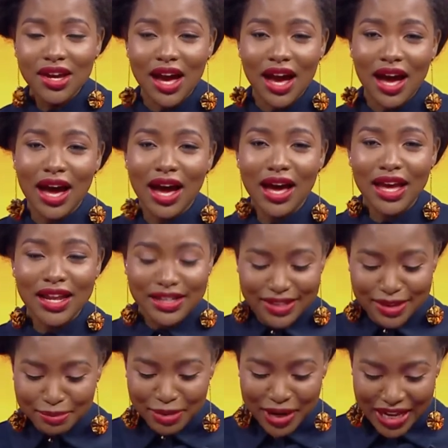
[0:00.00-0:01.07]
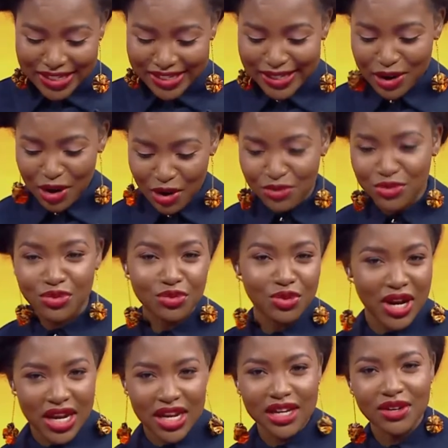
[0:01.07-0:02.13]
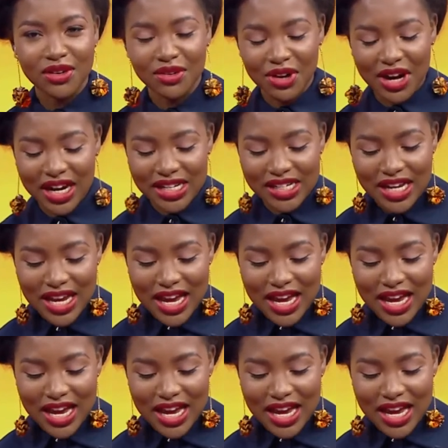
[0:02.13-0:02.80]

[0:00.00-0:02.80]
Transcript: and the blessing of rain, all right?